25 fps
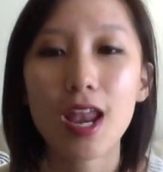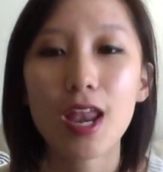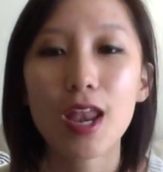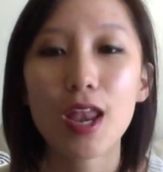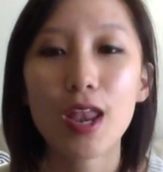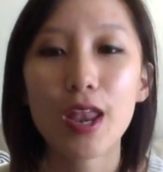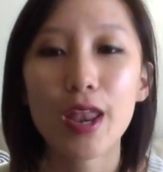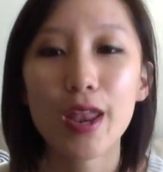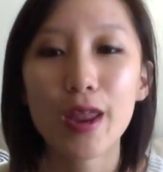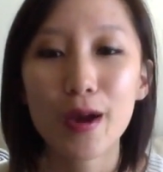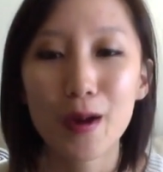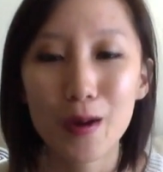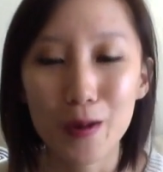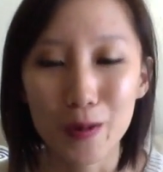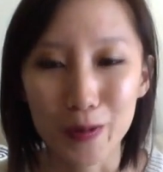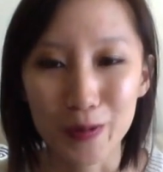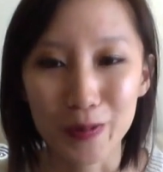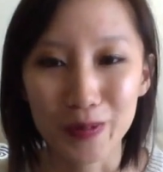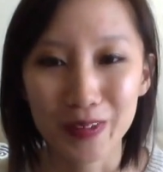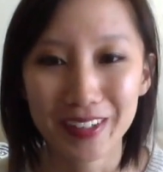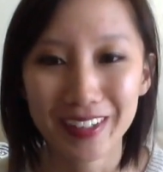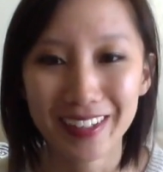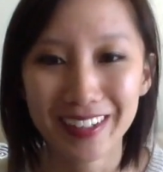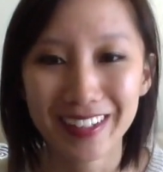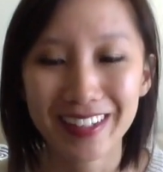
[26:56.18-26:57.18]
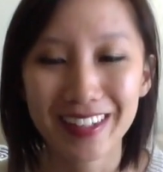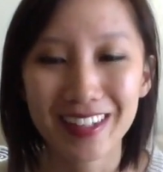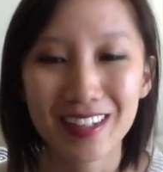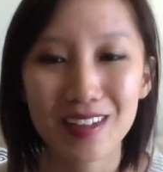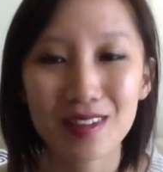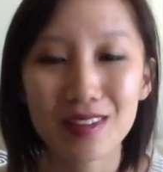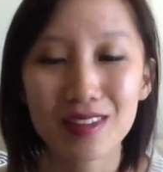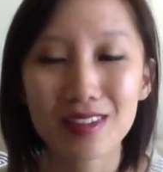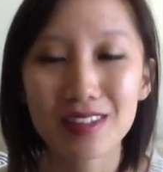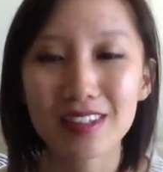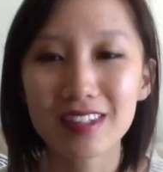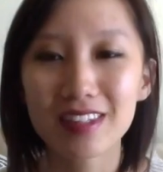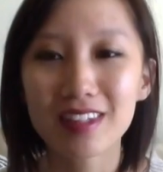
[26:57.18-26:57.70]
No.
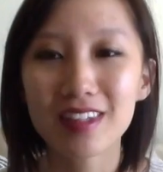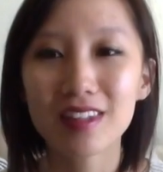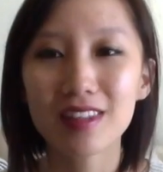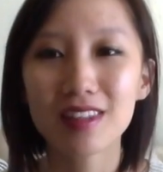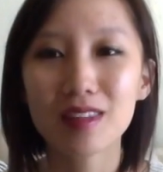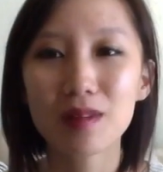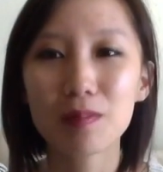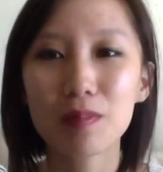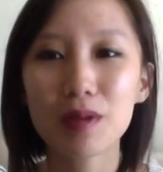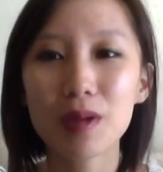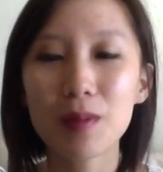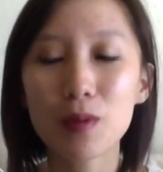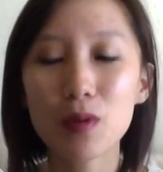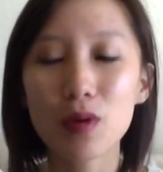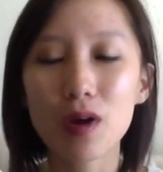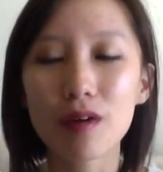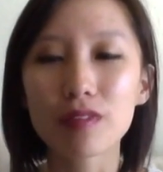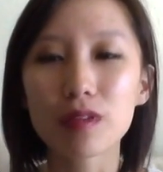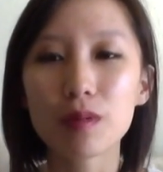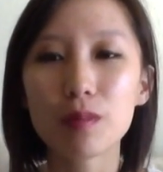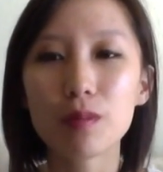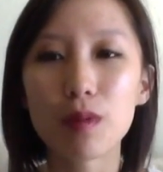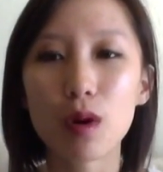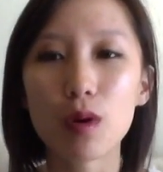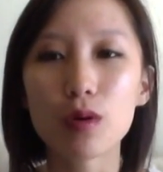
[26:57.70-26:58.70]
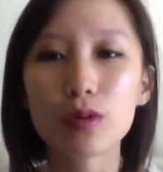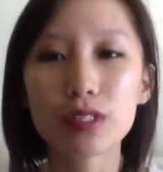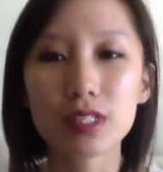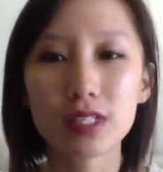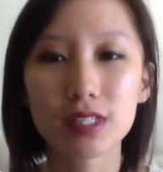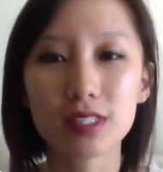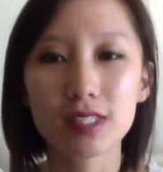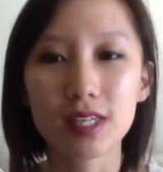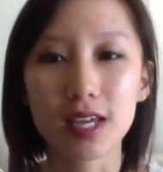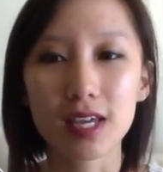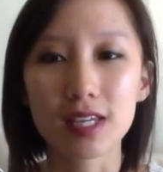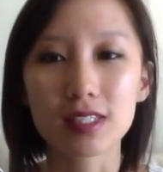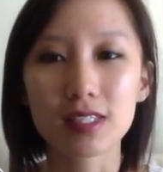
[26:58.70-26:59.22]
The people who have the most
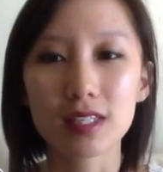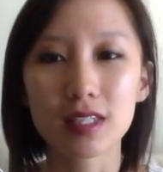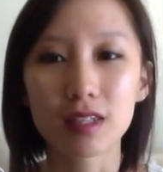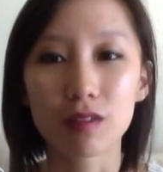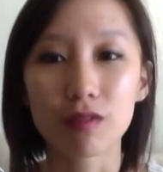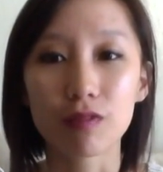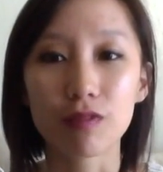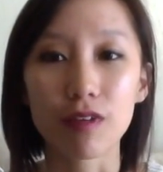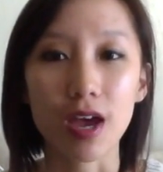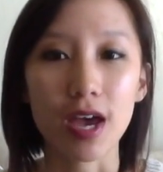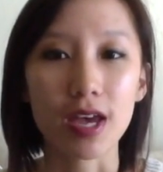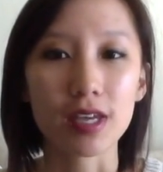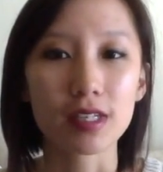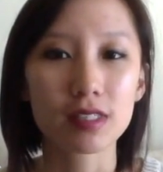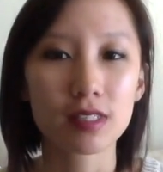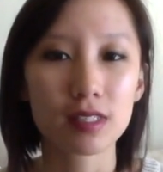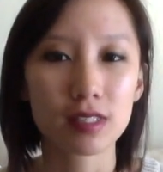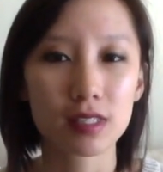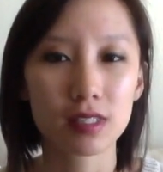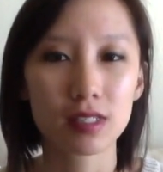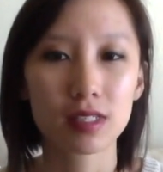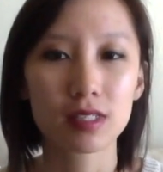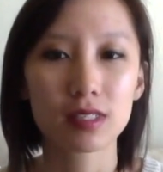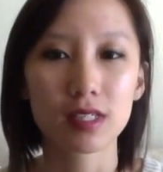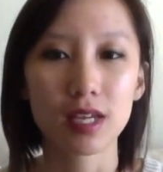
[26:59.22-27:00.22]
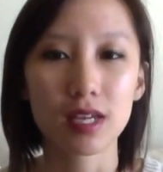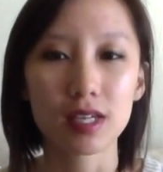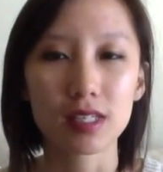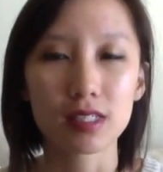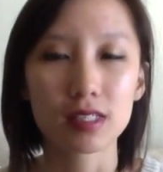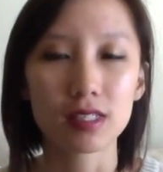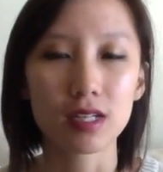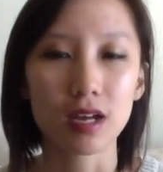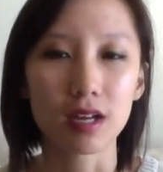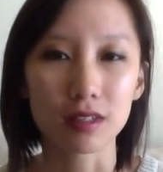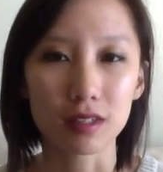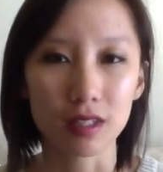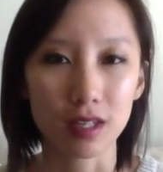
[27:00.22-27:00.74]
success and the fastest success,
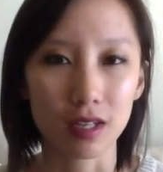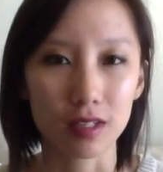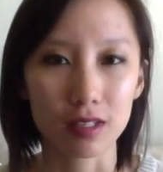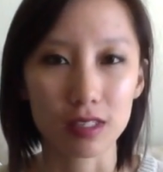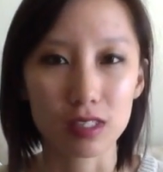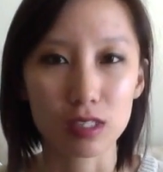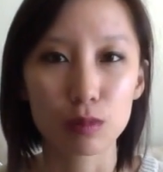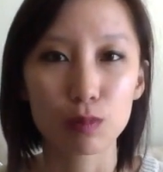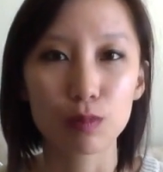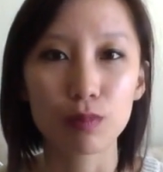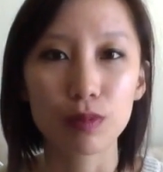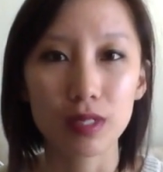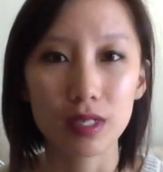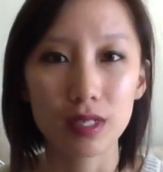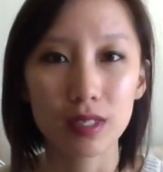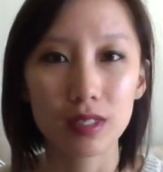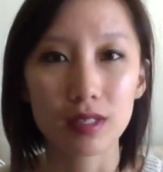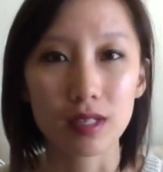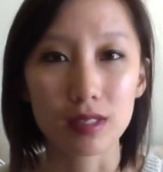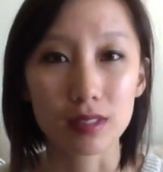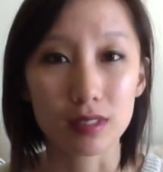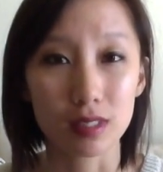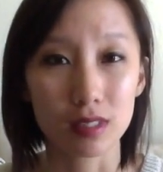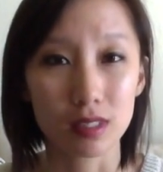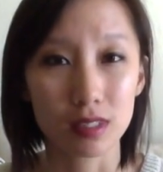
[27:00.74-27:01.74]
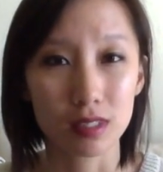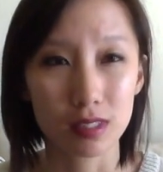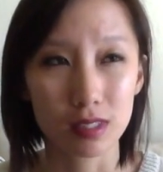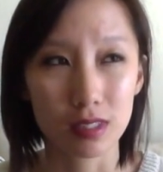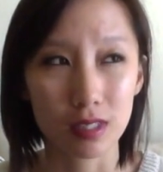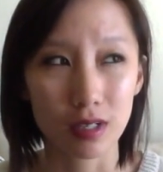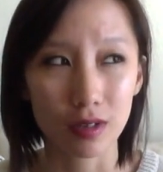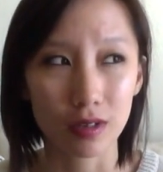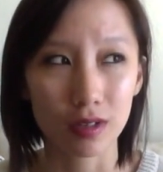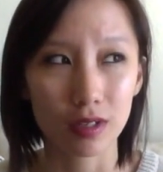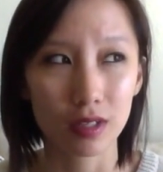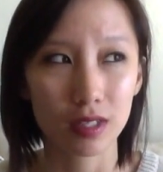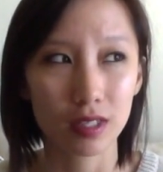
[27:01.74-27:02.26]
not that speed
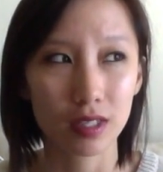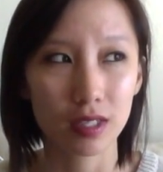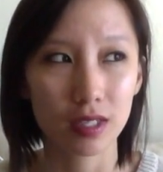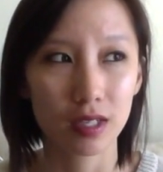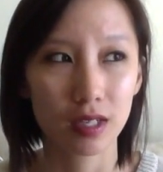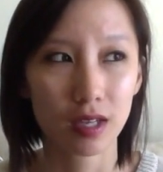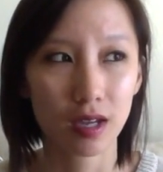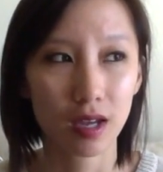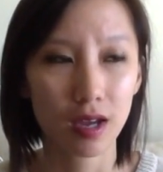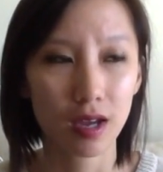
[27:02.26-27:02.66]
necessarily